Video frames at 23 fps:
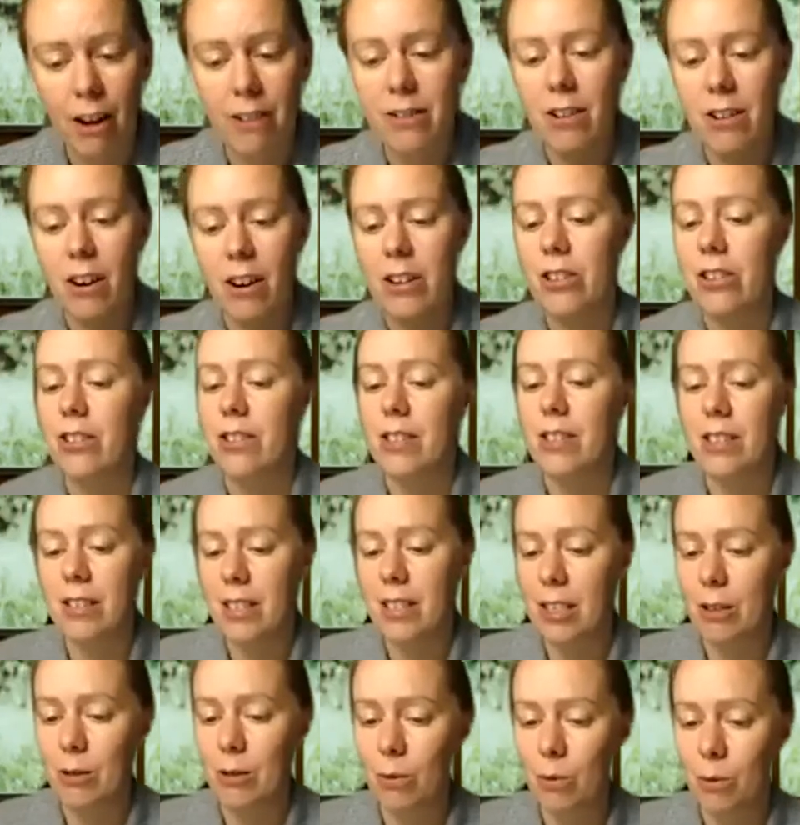
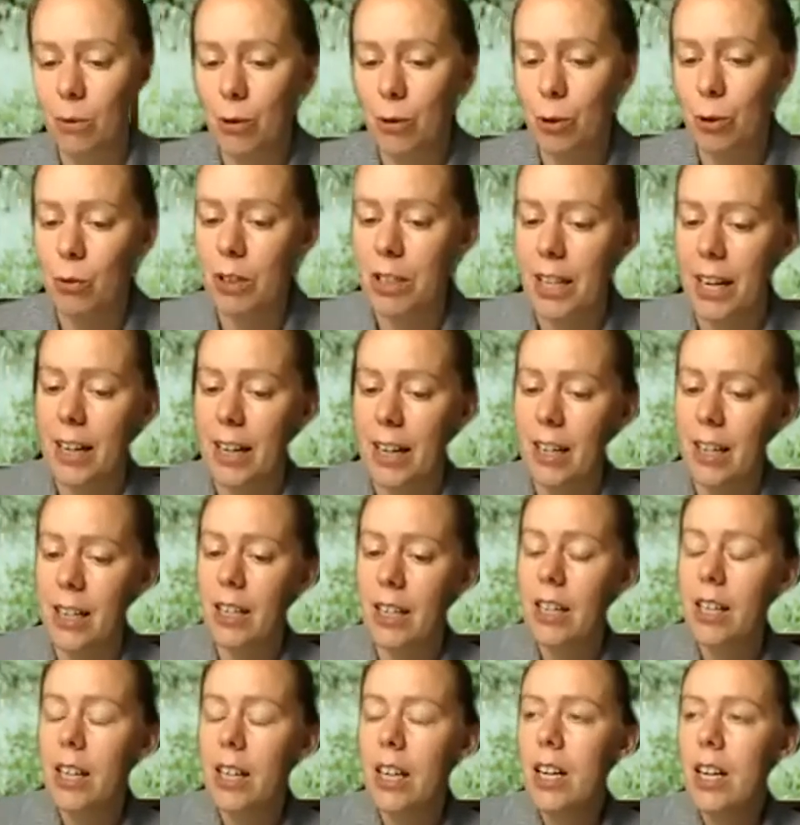consciousness to regain
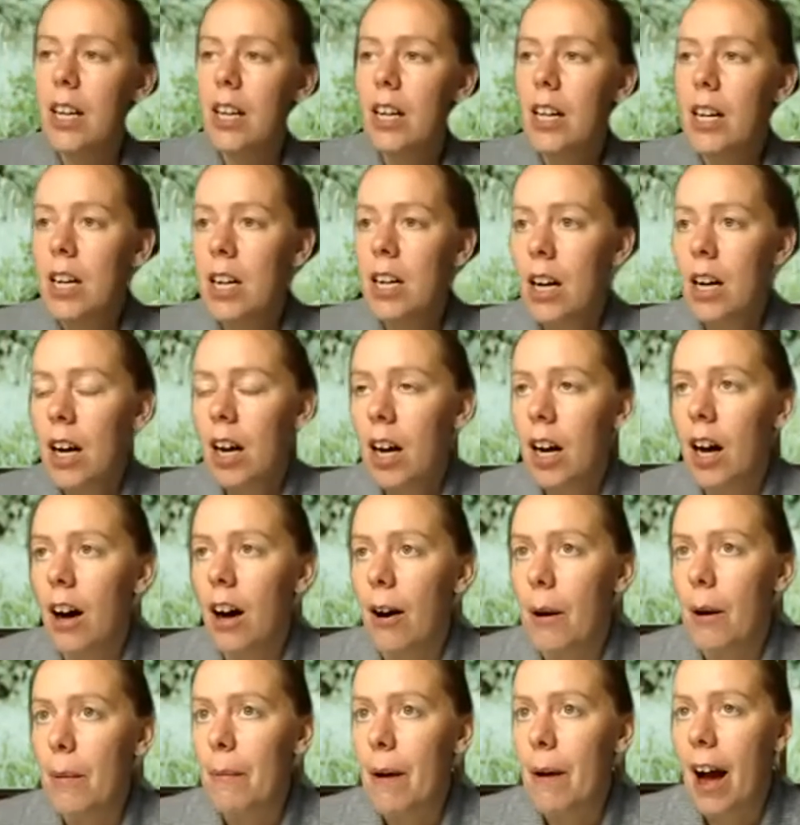it.
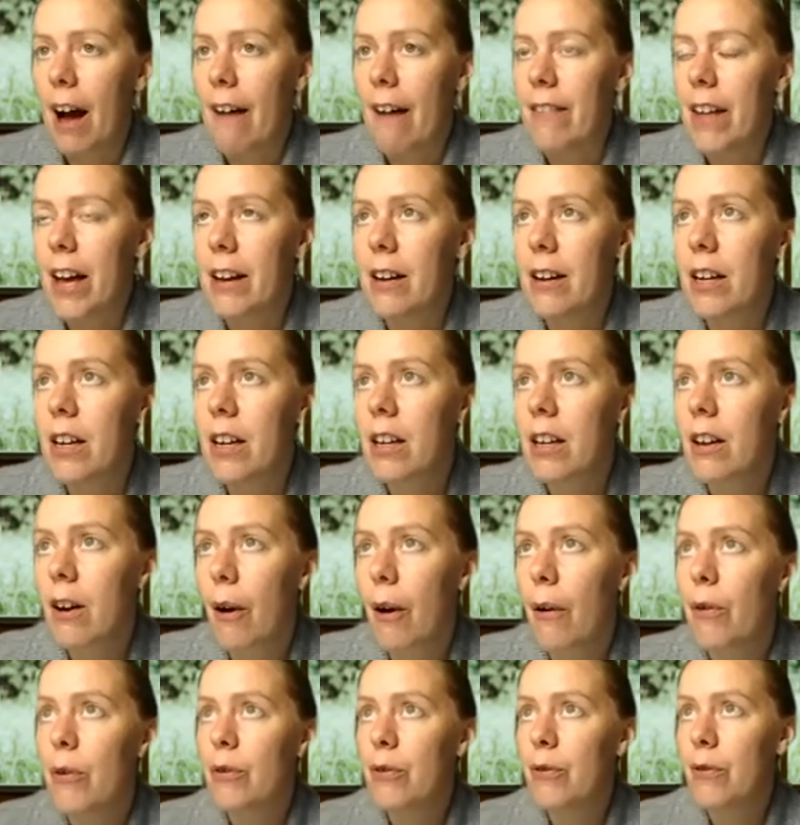And then
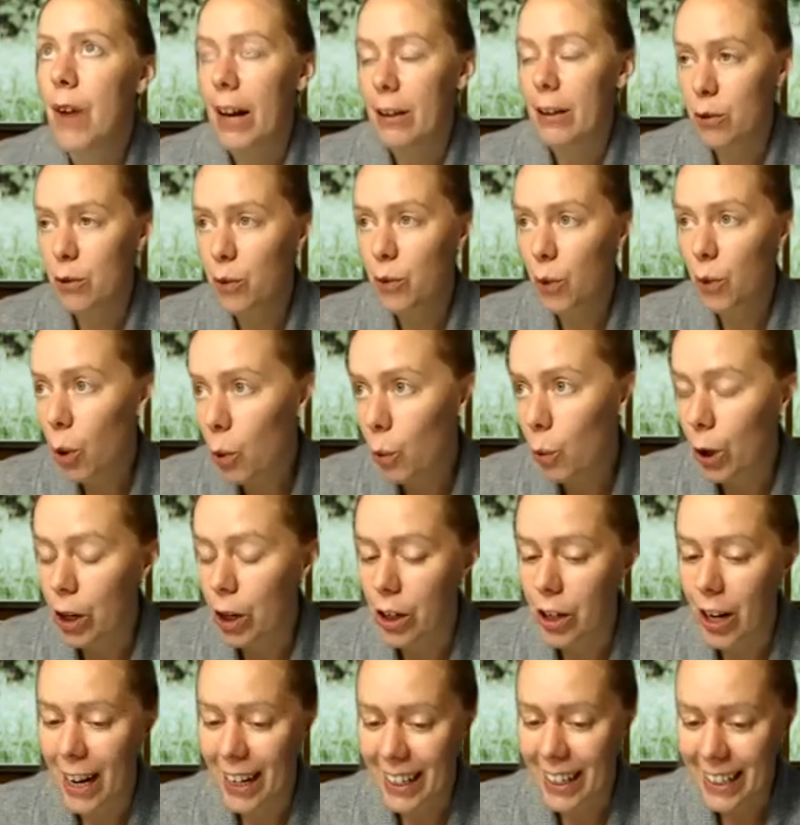fast
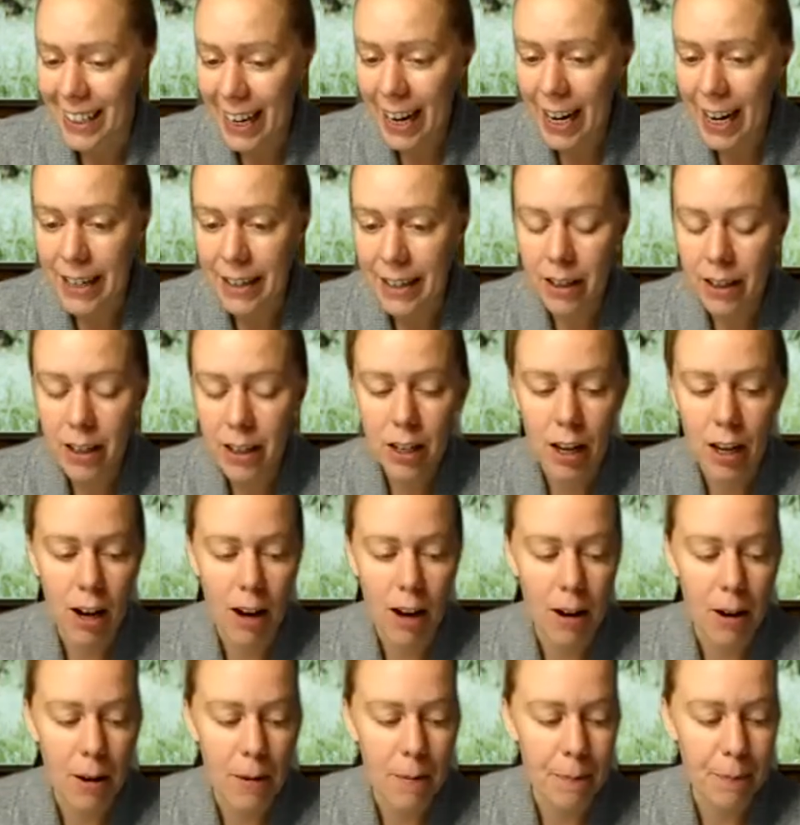forward again,
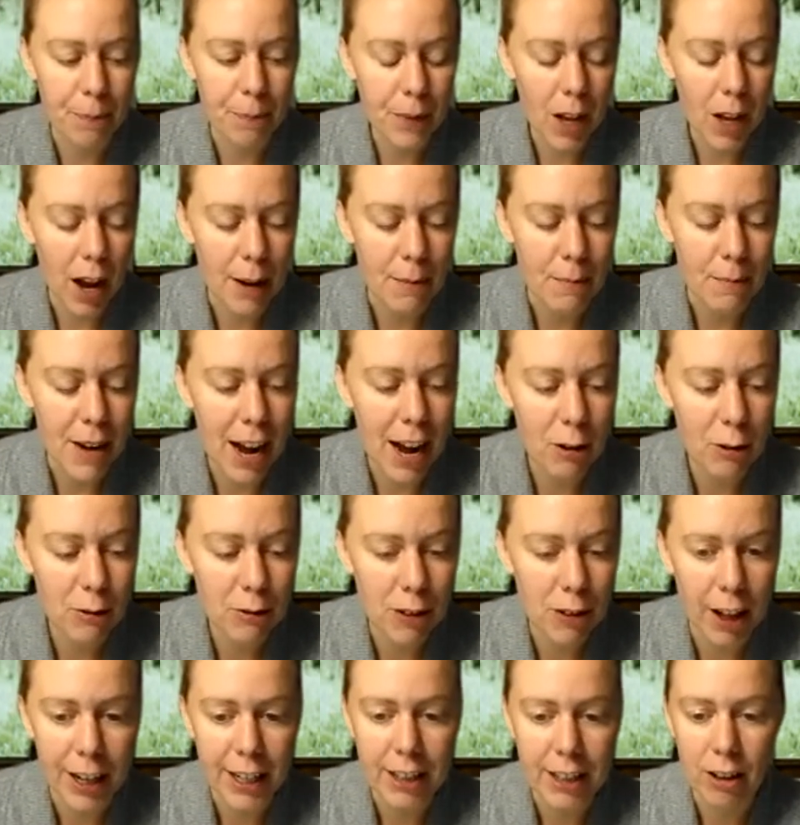I'm now
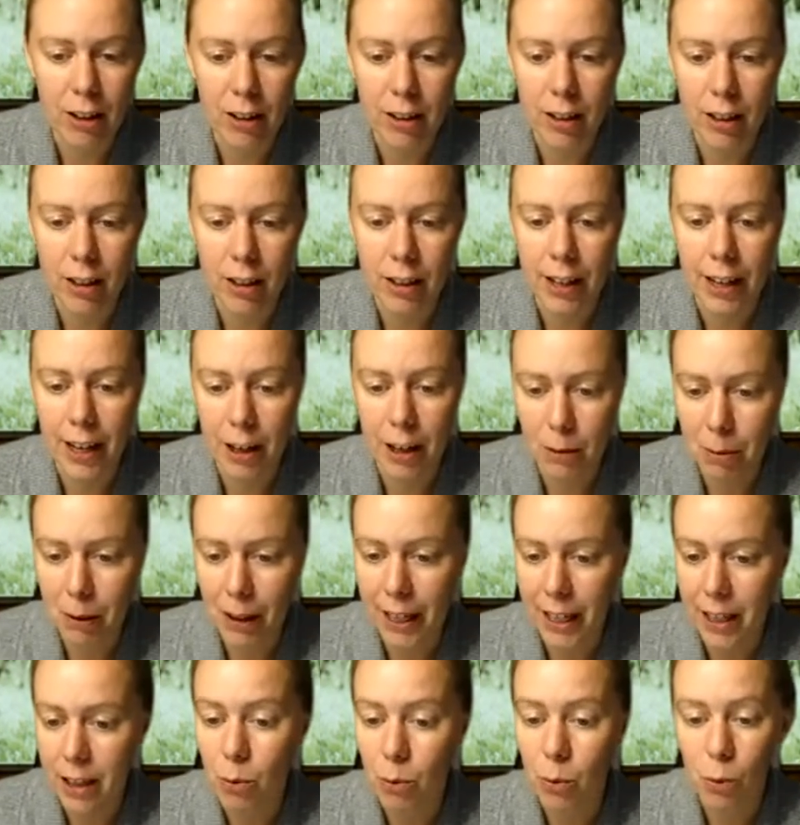flying on an
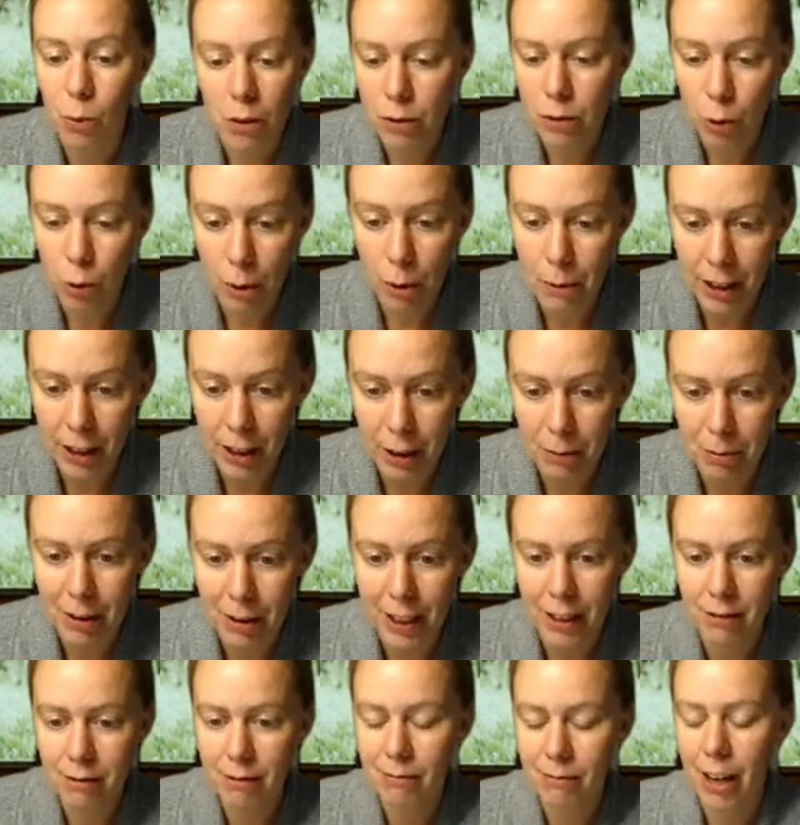airplane, normal
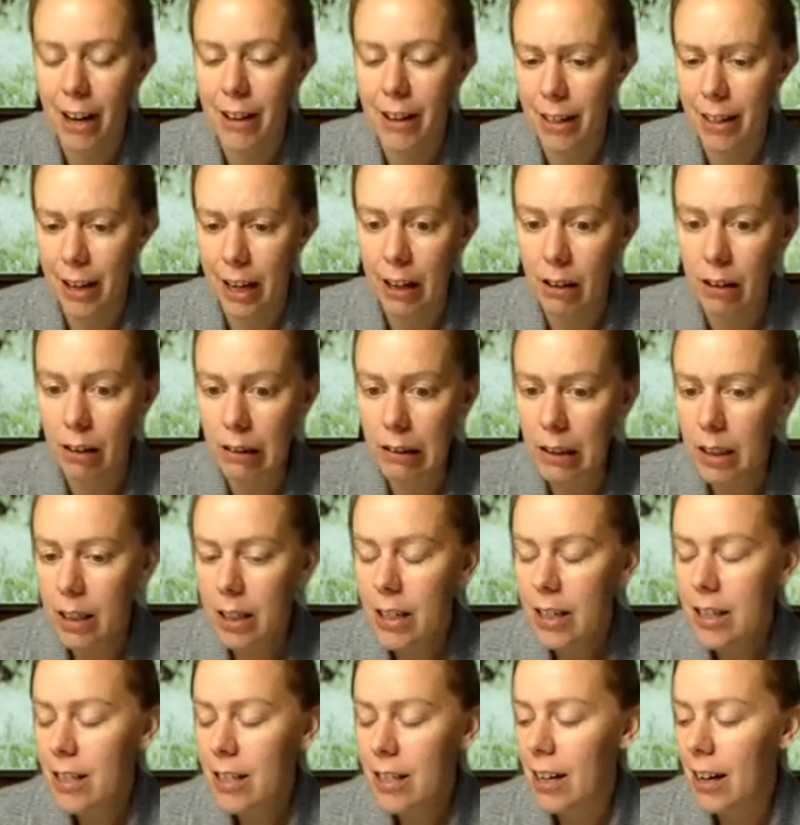airplane, I think,
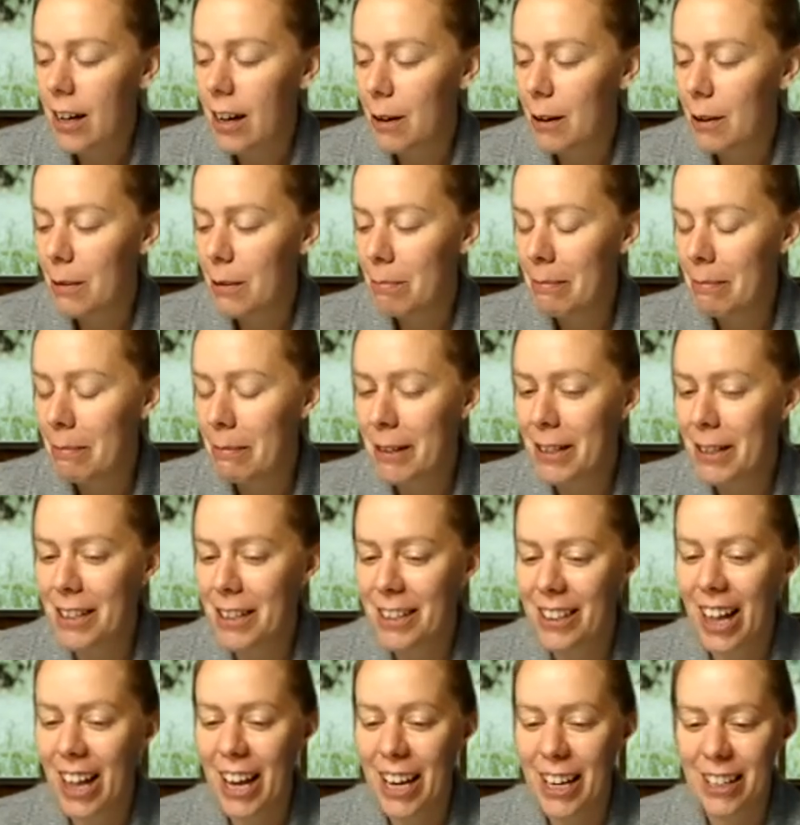
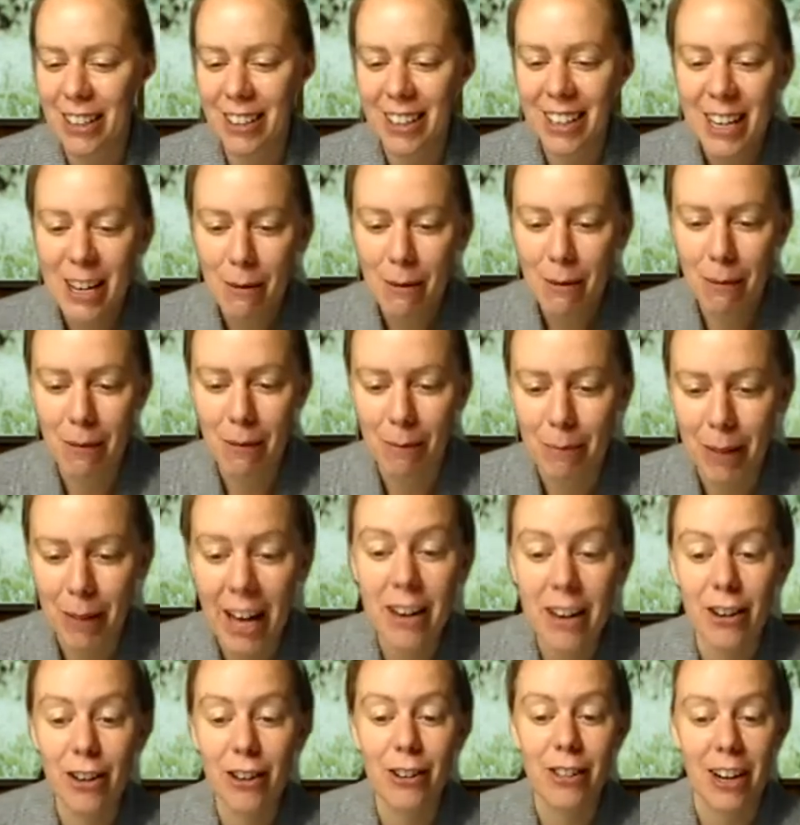like
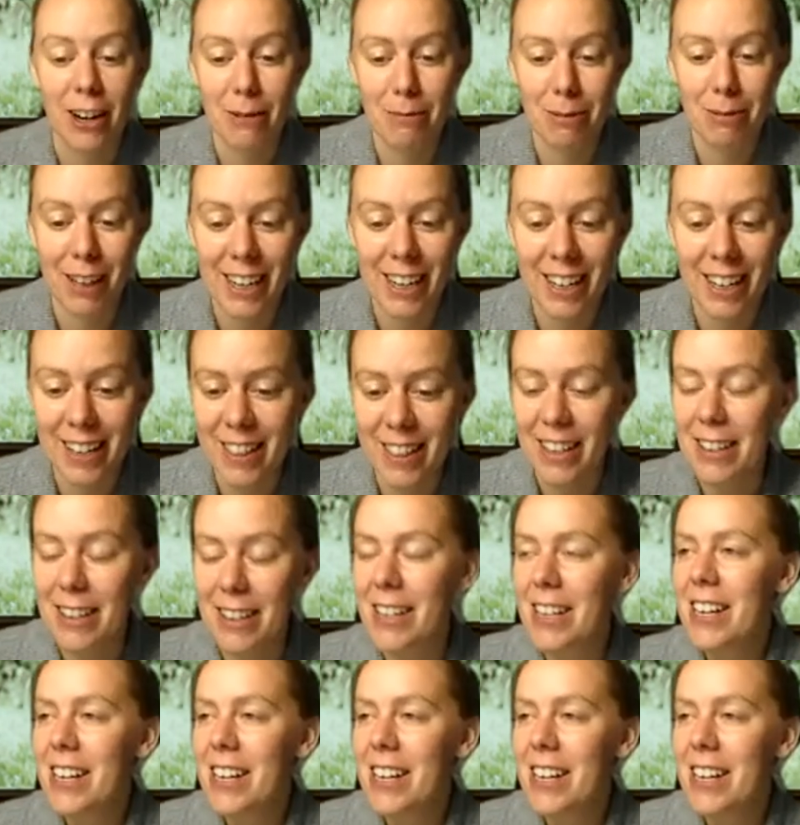Planet Earth airplane, I think.